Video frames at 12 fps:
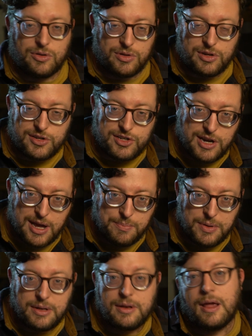your
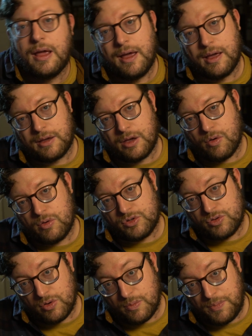shopping, going
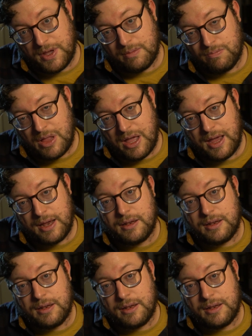to a big blind,